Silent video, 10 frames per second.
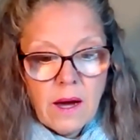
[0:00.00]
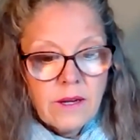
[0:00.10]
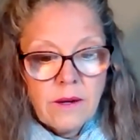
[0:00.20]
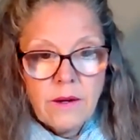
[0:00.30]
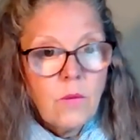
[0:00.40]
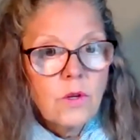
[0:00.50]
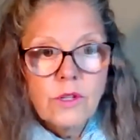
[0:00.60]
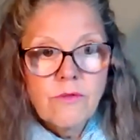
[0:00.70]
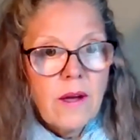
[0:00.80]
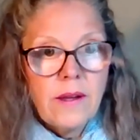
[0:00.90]
I don't know what
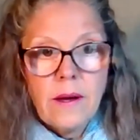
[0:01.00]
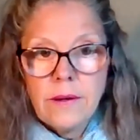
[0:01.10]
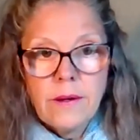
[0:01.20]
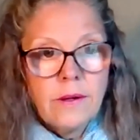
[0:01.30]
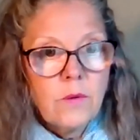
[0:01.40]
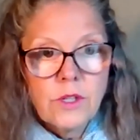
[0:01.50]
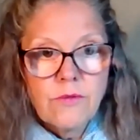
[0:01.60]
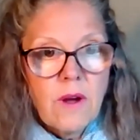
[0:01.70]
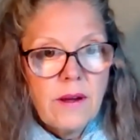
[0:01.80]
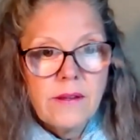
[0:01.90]
to write. I don't know what
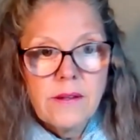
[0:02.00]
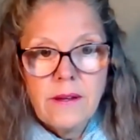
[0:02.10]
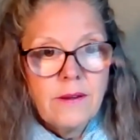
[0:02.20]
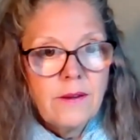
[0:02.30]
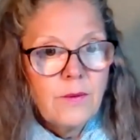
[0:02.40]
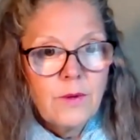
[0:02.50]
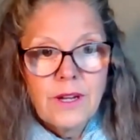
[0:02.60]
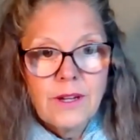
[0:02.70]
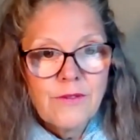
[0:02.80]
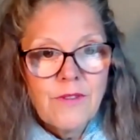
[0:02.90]
to write. I don't know what
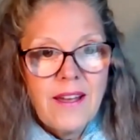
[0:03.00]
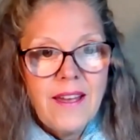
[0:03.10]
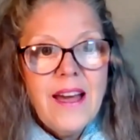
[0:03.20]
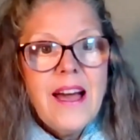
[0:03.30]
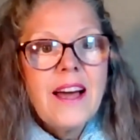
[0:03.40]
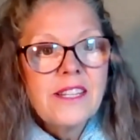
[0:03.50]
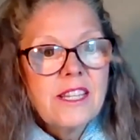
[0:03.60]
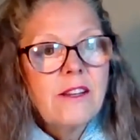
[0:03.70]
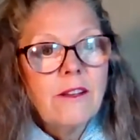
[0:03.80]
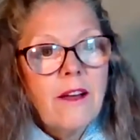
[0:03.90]
to write,
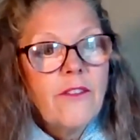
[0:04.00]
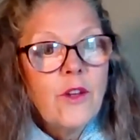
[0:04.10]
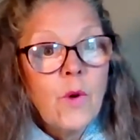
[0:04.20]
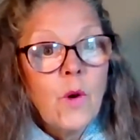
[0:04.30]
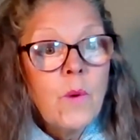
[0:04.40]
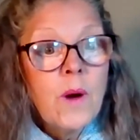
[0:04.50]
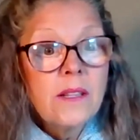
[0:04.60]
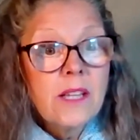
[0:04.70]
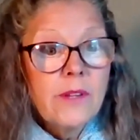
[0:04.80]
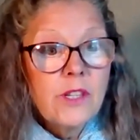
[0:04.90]
until a few more
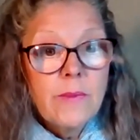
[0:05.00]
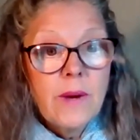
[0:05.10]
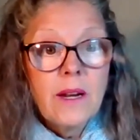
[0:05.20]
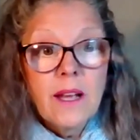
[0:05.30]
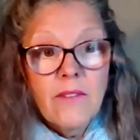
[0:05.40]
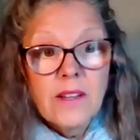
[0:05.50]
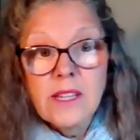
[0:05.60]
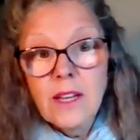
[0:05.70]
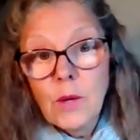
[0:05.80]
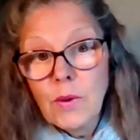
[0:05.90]
words come into your mind, like a
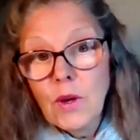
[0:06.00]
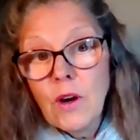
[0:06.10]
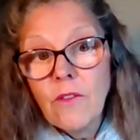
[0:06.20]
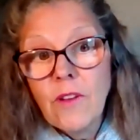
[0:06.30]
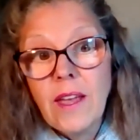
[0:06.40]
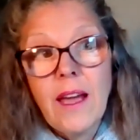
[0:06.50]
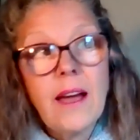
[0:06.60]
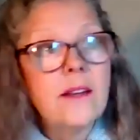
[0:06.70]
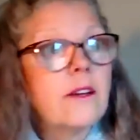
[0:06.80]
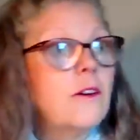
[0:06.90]
fancier cup of coffee,
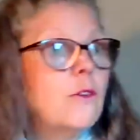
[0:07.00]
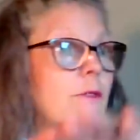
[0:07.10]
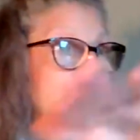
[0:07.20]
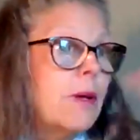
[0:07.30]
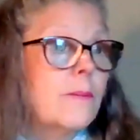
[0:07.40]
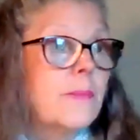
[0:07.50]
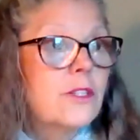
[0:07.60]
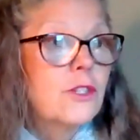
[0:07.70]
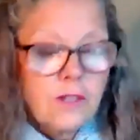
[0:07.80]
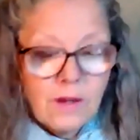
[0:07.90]
and oh, the
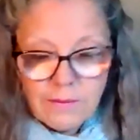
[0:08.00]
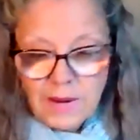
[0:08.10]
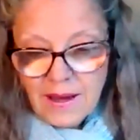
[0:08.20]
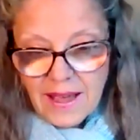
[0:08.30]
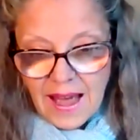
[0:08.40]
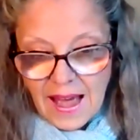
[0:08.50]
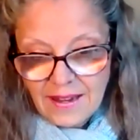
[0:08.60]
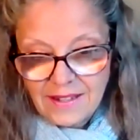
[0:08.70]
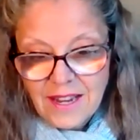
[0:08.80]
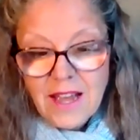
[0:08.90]
milkman's just gone by
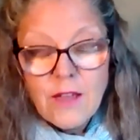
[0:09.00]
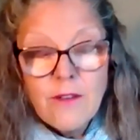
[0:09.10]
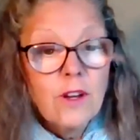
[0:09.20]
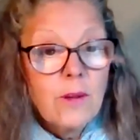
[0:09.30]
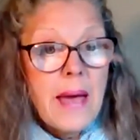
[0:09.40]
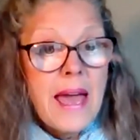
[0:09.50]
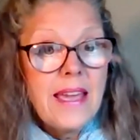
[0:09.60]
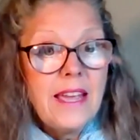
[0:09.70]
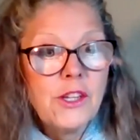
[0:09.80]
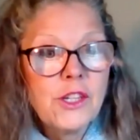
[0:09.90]
and you've got a
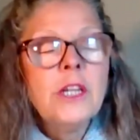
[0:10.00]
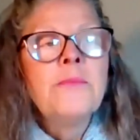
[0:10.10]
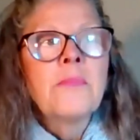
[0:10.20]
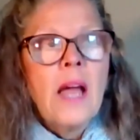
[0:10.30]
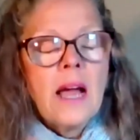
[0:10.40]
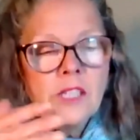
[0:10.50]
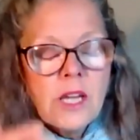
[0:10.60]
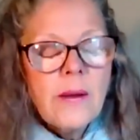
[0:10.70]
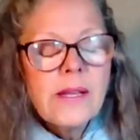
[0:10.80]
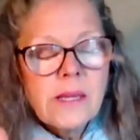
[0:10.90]
page. And
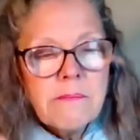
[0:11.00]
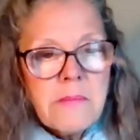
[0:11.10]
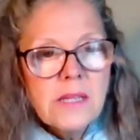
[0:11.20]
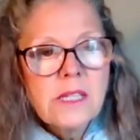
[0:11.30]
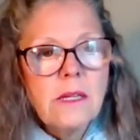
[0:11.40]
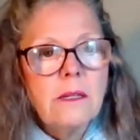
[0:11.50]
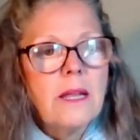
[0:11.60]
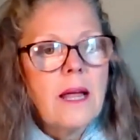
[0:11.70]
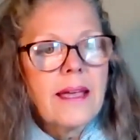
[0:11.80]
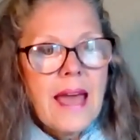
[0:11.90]
so it's a
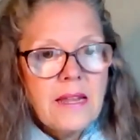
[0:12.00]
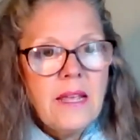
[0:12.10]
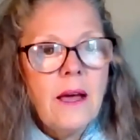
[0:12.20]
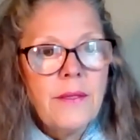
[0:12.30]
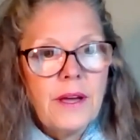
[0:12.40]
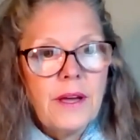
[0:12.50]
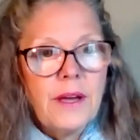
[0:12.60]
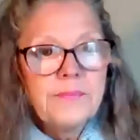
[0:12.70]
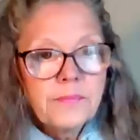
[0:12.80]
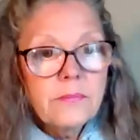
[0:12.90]
muscle like any other